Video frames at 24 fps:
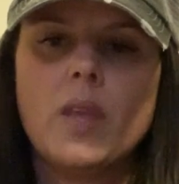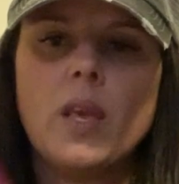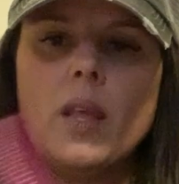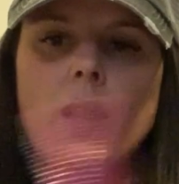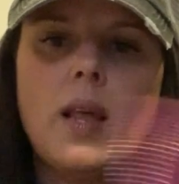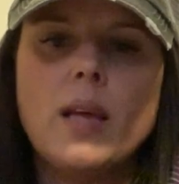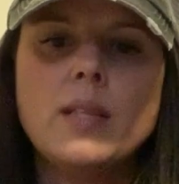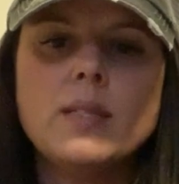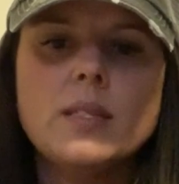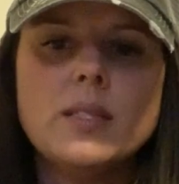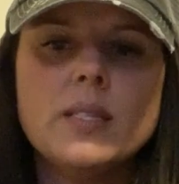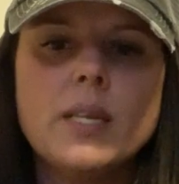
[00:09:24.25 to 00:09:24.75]
it
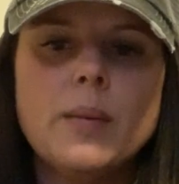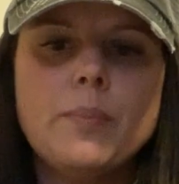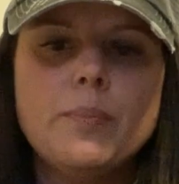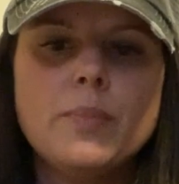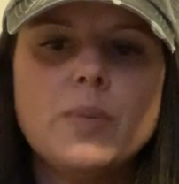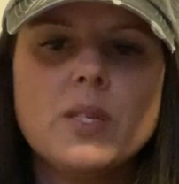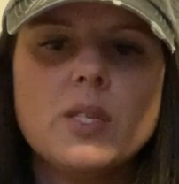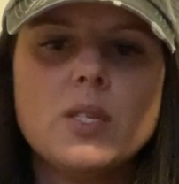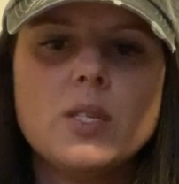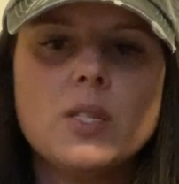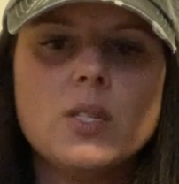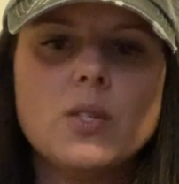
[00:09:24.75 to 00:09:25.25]

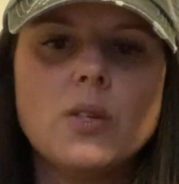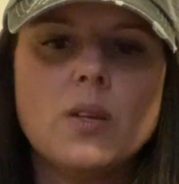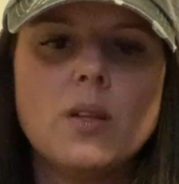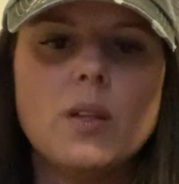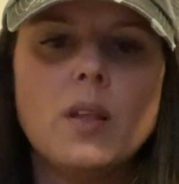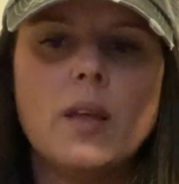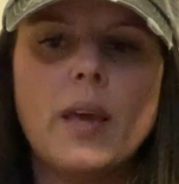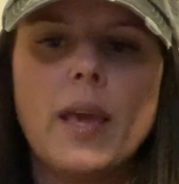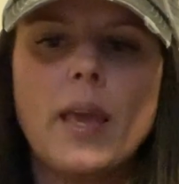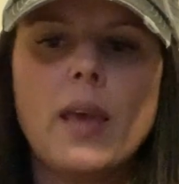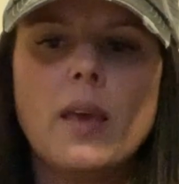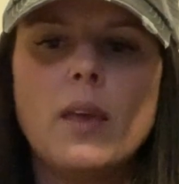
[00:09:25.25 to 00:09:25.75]
unzips to,
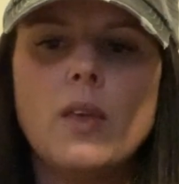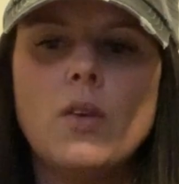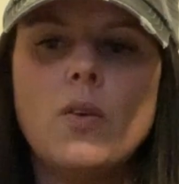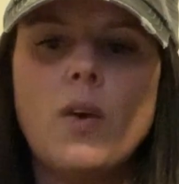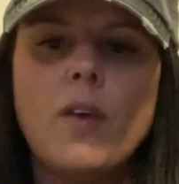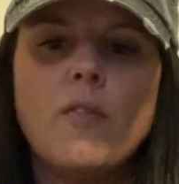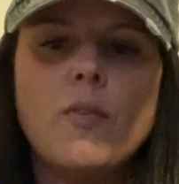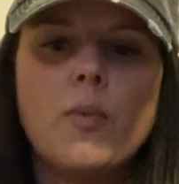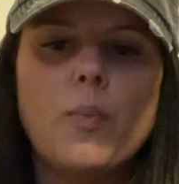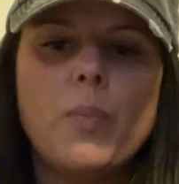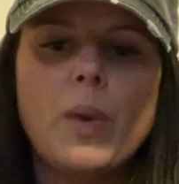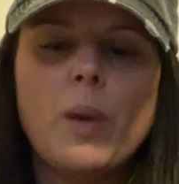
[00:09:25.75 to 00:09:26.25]
like, you
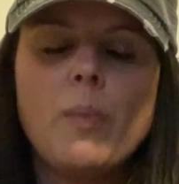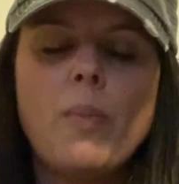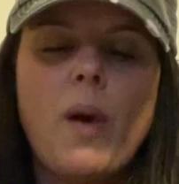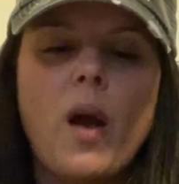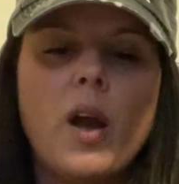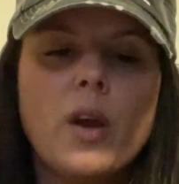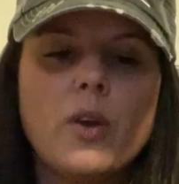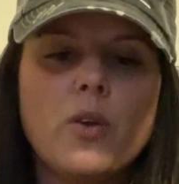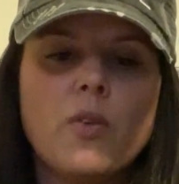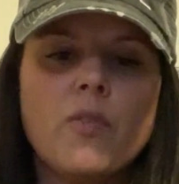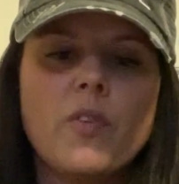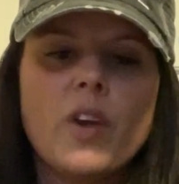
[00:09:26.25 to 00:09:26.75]
have a big
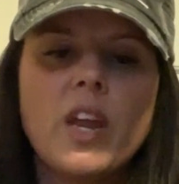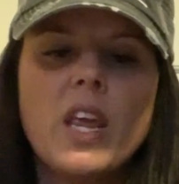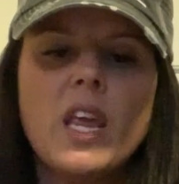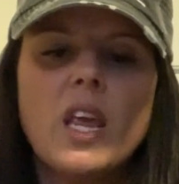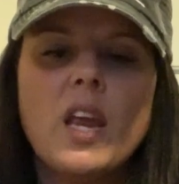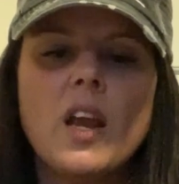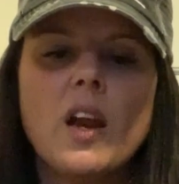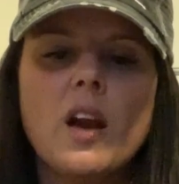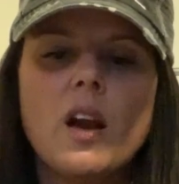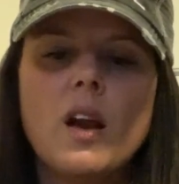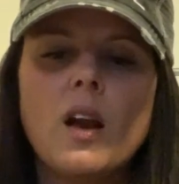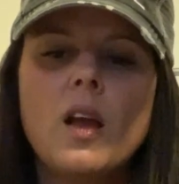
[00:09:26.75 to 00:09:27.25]
pocket over
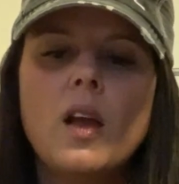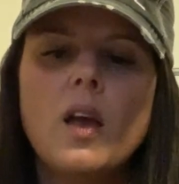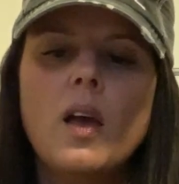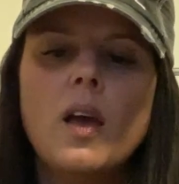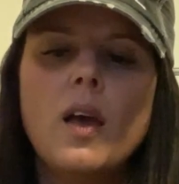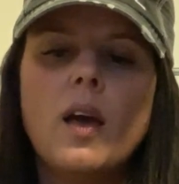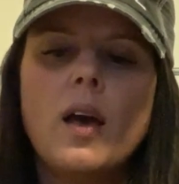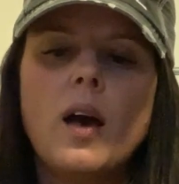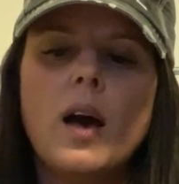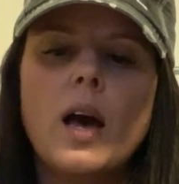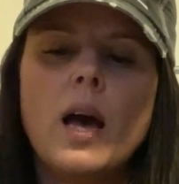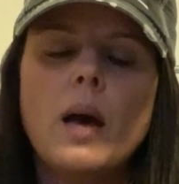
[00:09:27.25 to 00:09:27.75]
here,
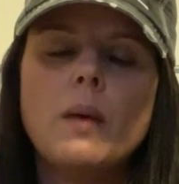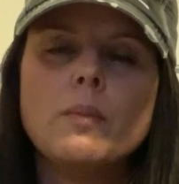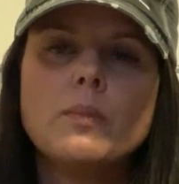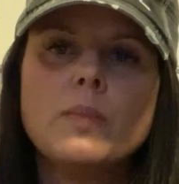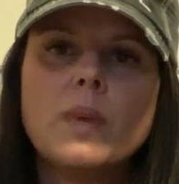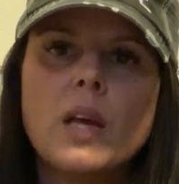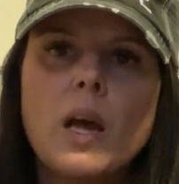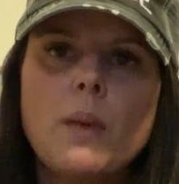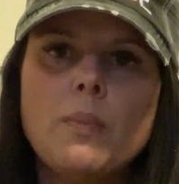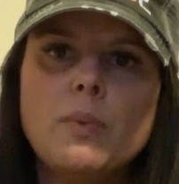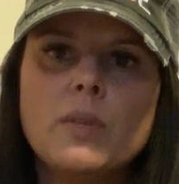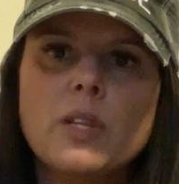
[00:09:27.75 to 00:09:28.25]
a
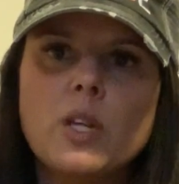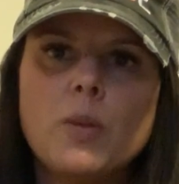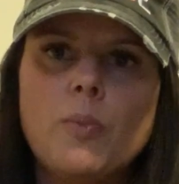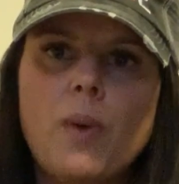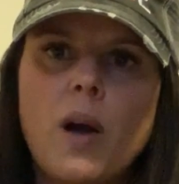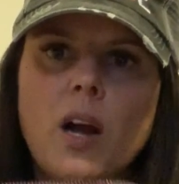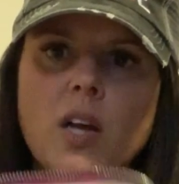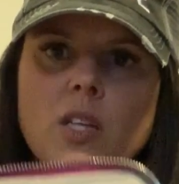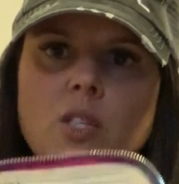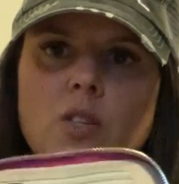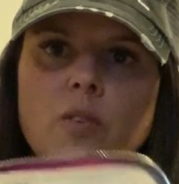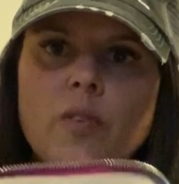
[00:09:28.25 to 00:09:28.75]
couple little
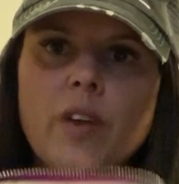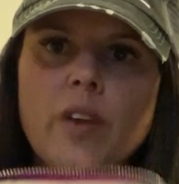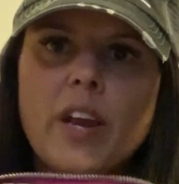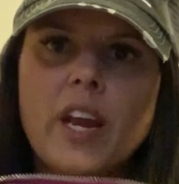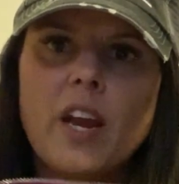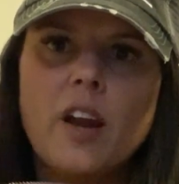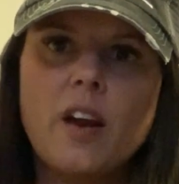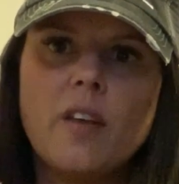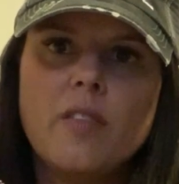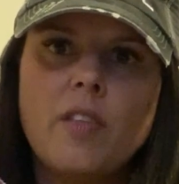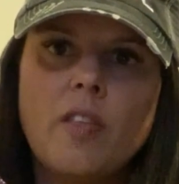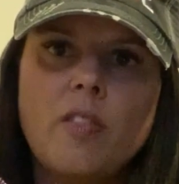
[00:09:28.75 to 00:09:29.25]
pockets over
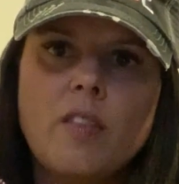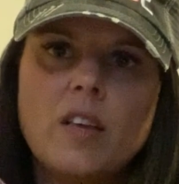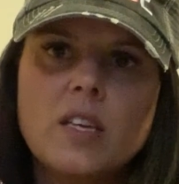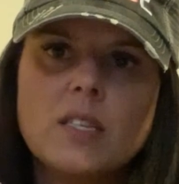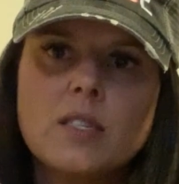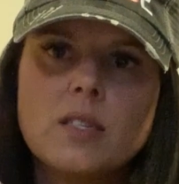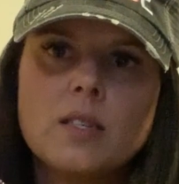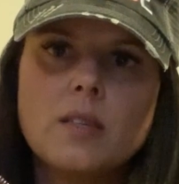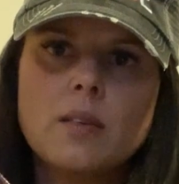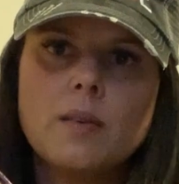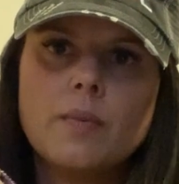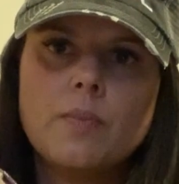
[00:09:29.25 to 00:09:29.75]
here, and then
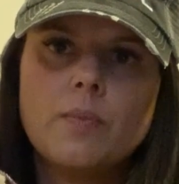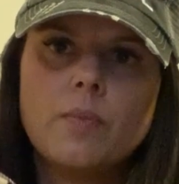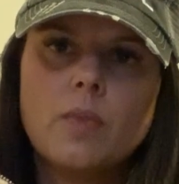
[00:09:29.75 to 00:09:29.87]
these